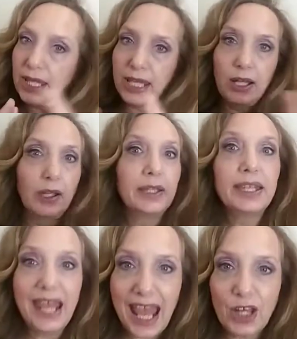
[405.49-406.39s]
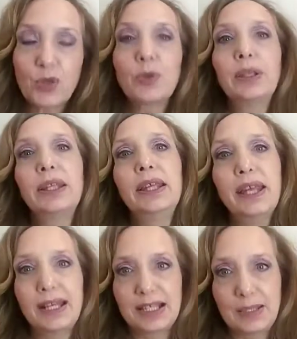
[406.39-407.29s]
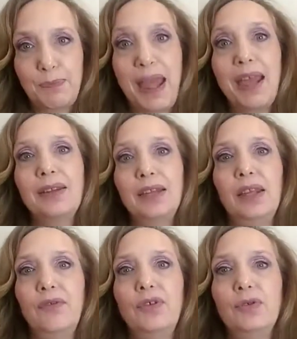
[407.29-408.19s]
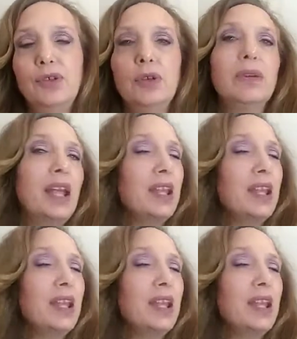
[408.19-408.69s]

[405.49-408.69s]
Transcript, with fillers: it'll naturally expand if you do it.